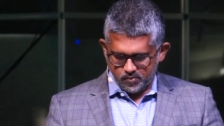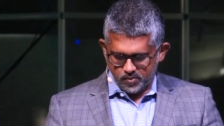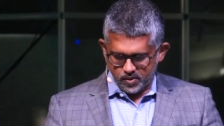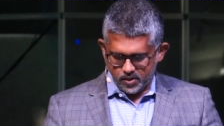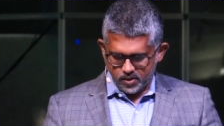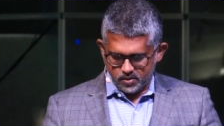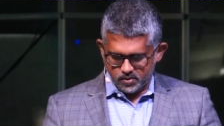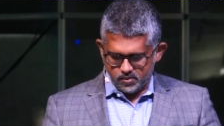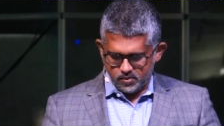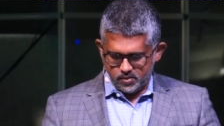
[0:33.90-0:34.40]

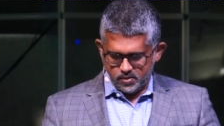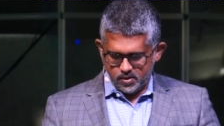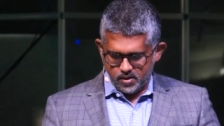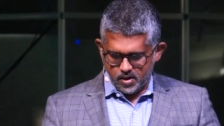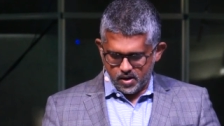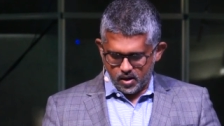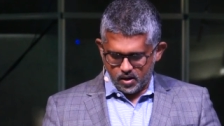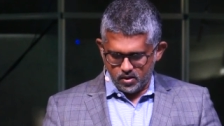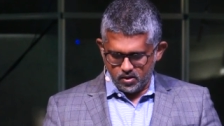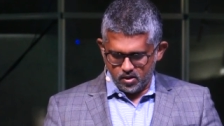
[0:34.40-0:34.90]
But
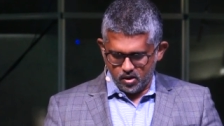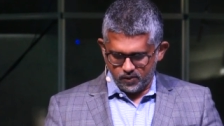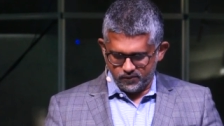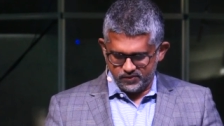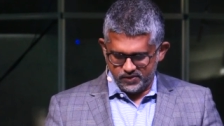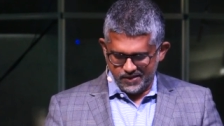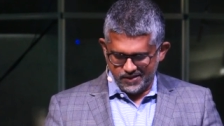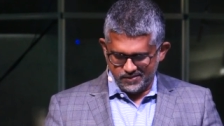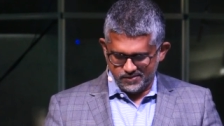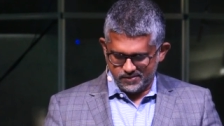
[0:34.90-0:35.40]
none
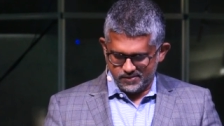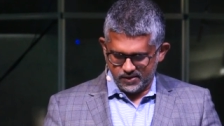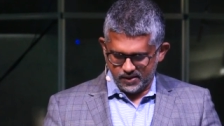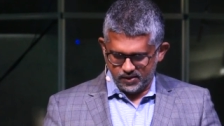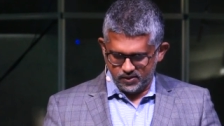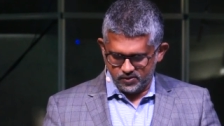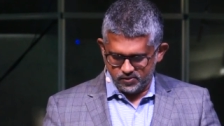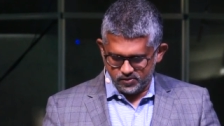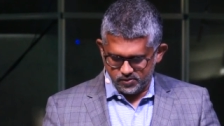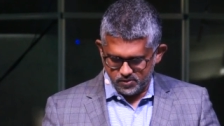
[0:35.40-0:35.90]
of these
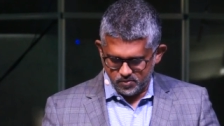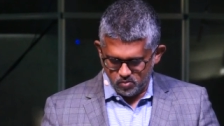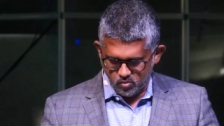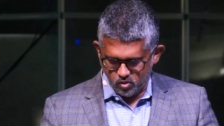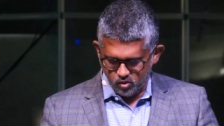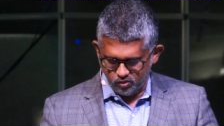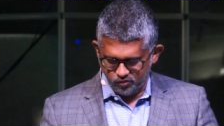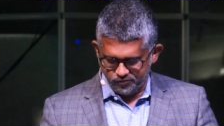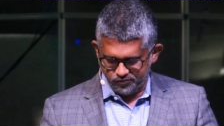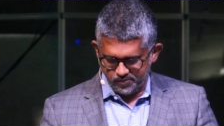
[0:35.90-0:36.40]
things
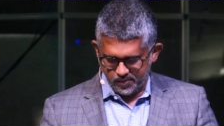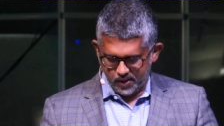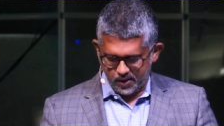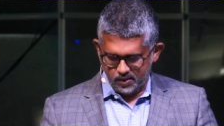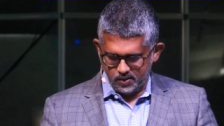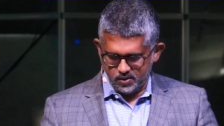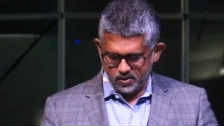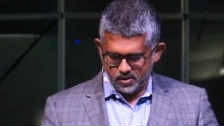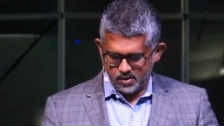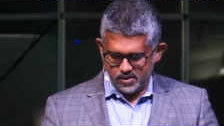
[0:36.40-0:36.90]
move
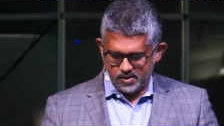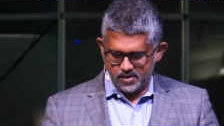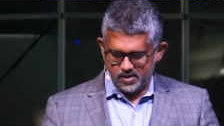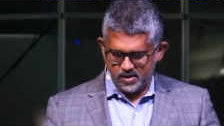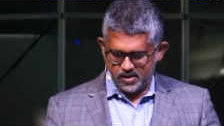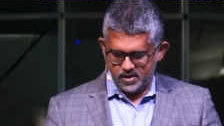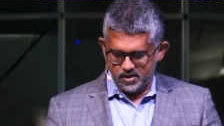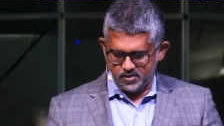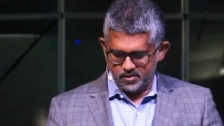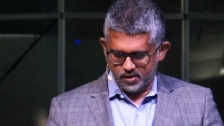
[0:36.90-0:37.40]
me,
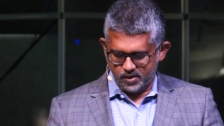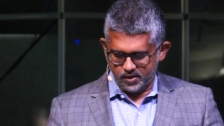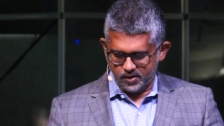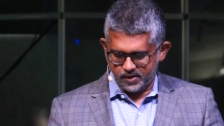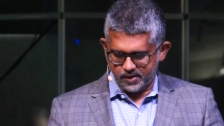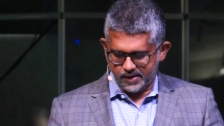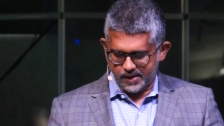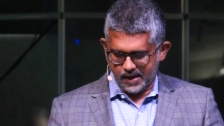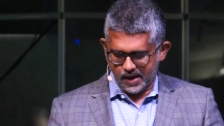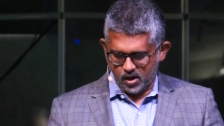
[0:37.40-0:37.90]

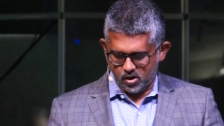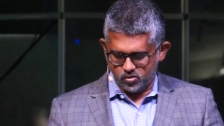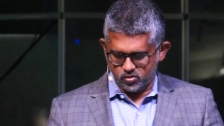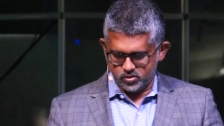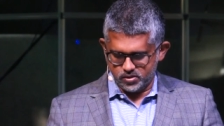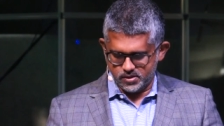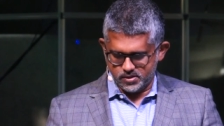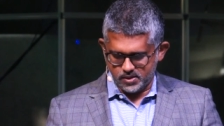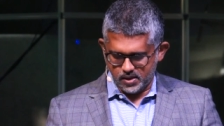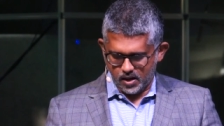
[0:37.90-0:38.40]
neither
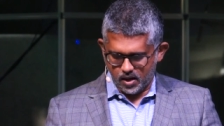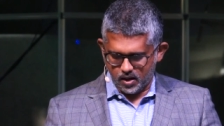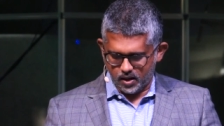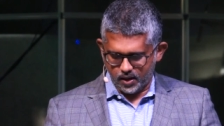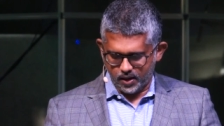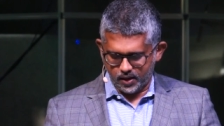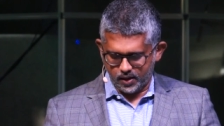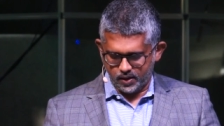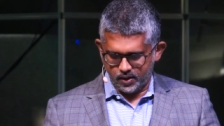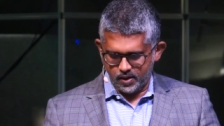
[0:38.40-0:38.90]
count
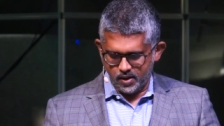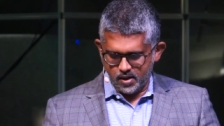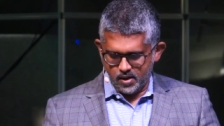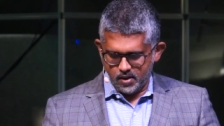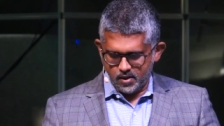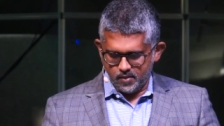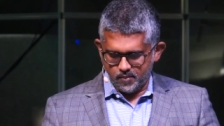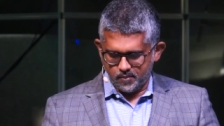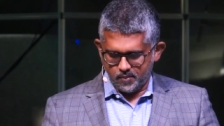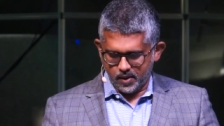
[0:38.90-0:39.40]
I
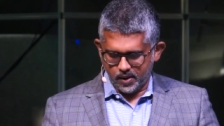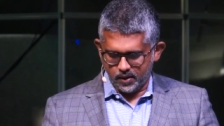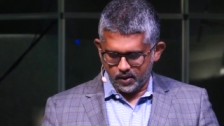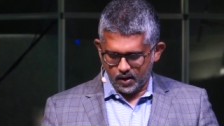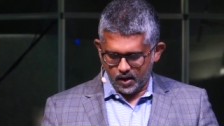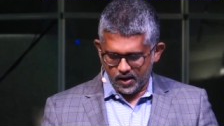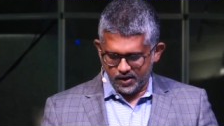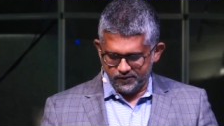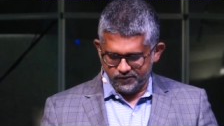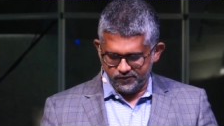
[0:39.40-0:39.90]
my
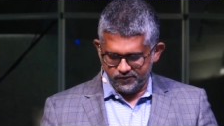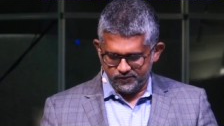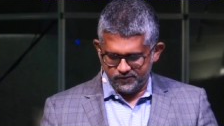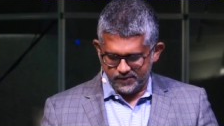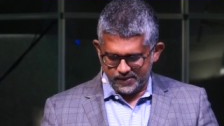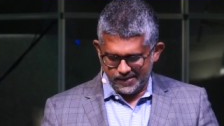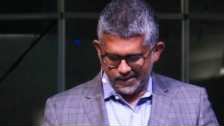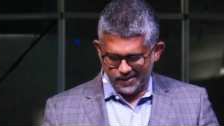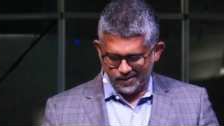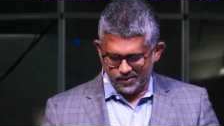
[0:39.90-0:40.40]
life
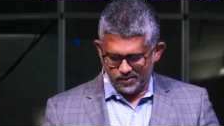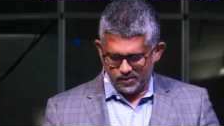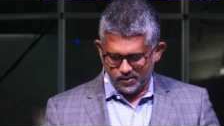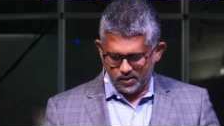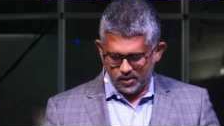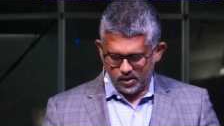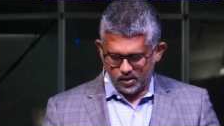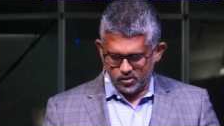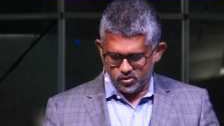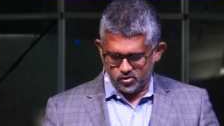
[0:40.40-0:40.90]

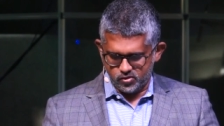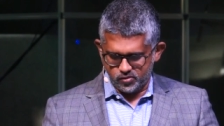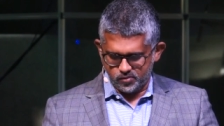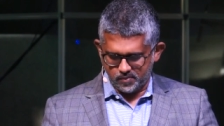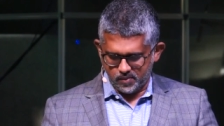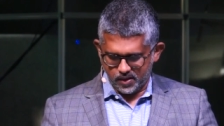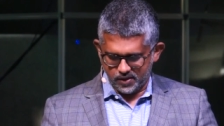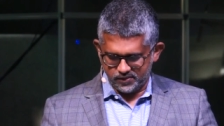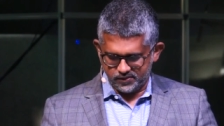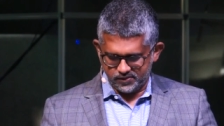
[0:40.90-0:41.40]
dear unto
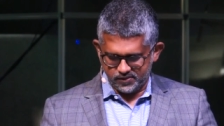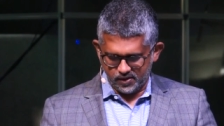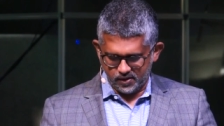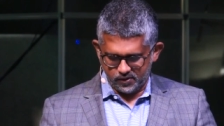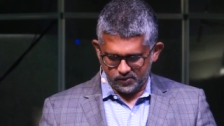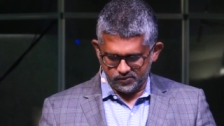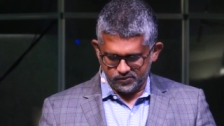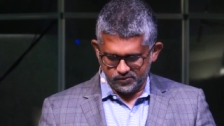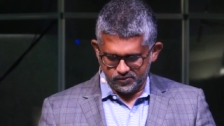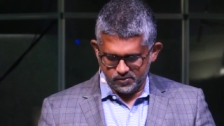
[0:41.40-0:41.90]

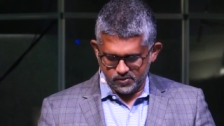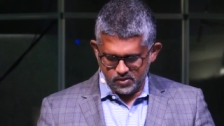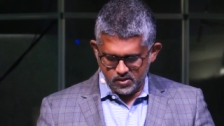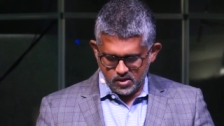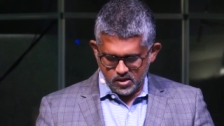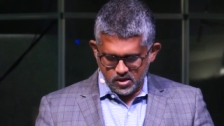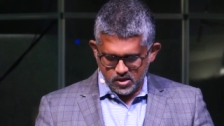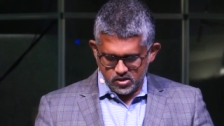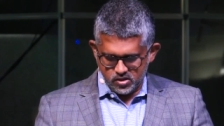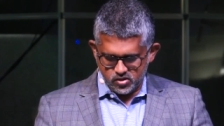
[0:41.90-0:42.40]
myself,
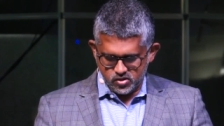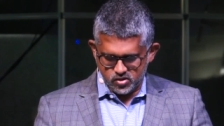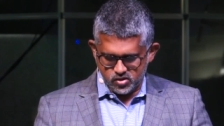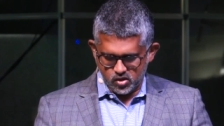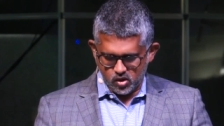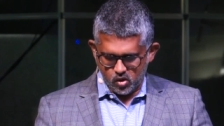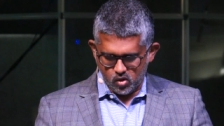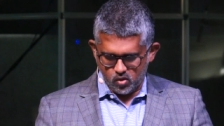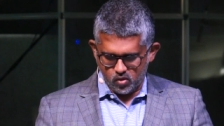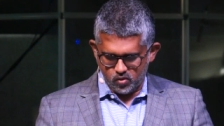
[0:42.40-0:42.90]

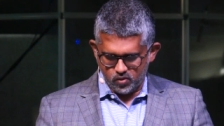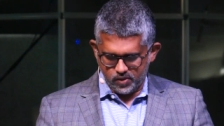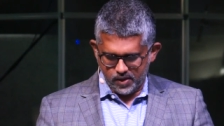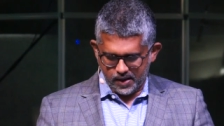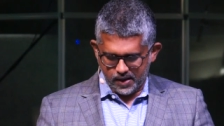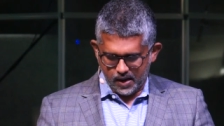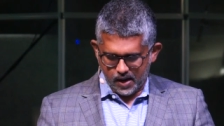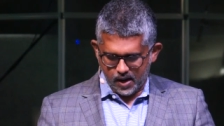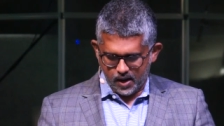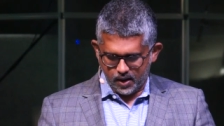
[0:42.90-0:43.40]
so
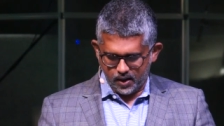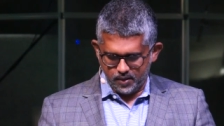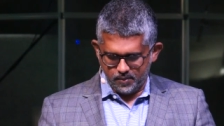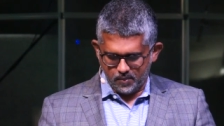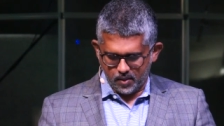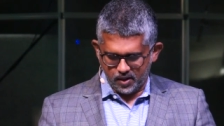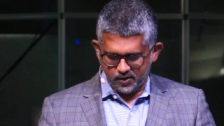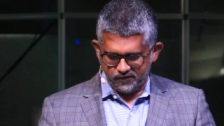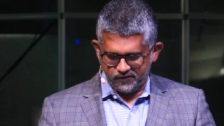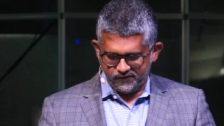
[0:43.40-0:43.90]
that I
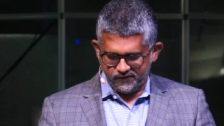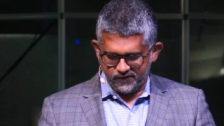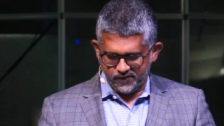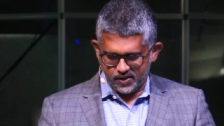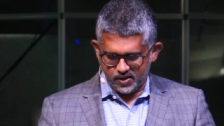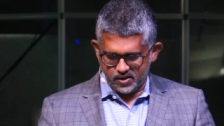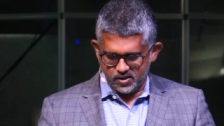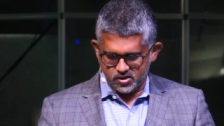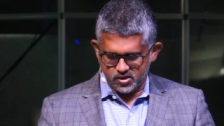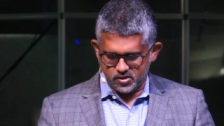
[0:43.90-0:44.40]
might
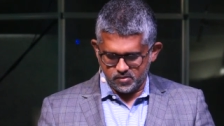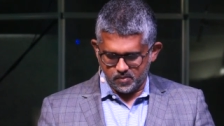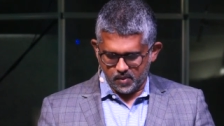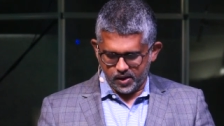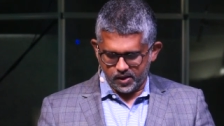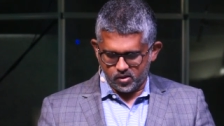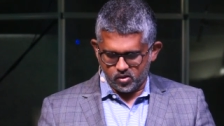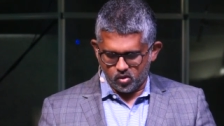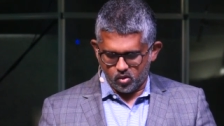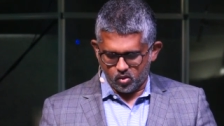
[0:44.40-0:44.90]
finish
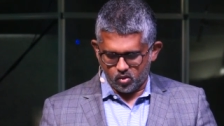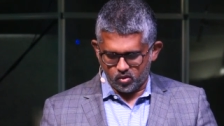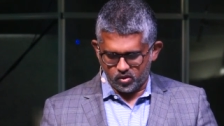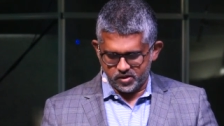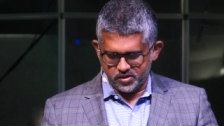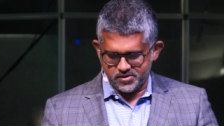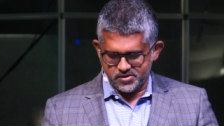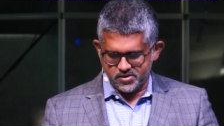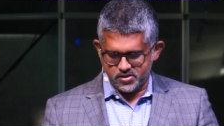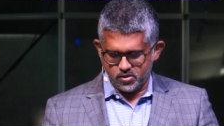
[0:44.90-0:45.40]
my
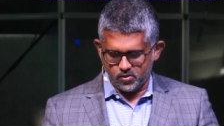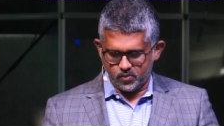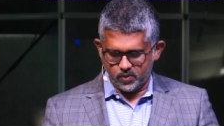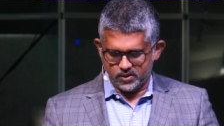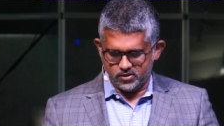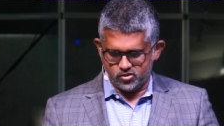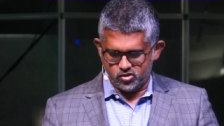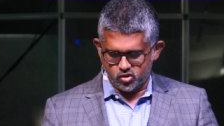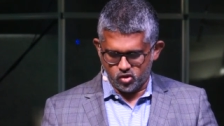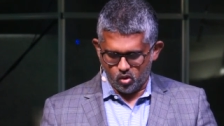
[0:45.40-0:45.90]
course
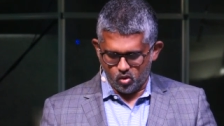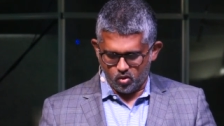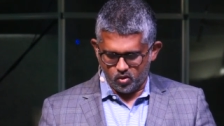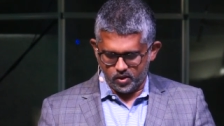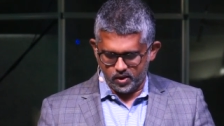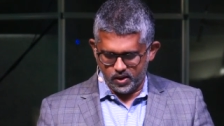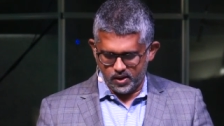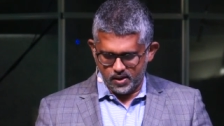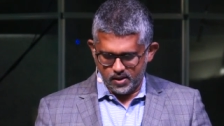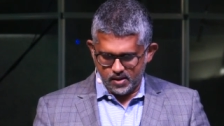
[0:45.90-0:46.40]
with
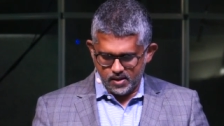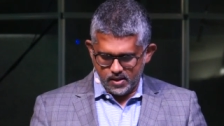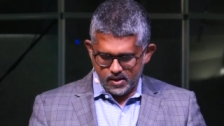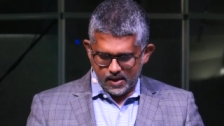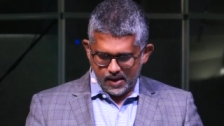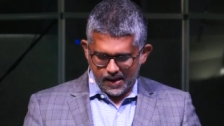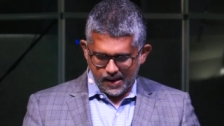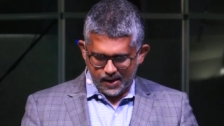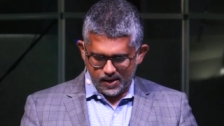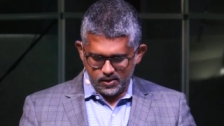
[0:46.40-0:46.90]
joy
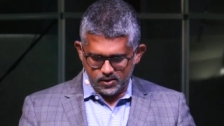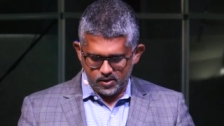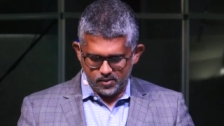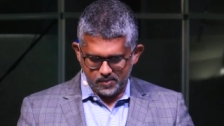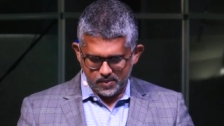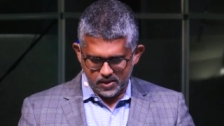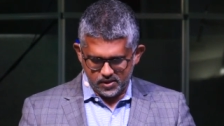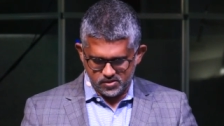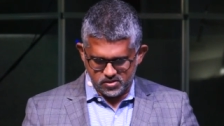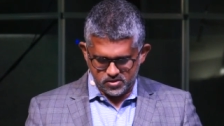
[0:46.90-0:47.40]
and the
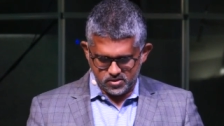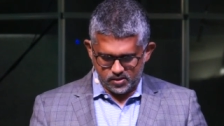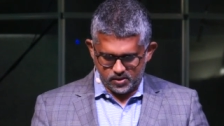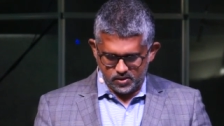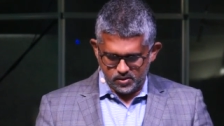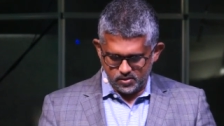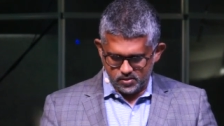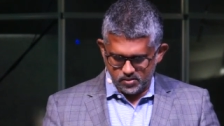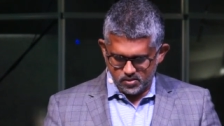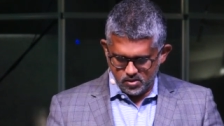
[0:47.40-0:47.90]

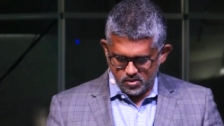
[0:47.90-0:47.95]
ministry,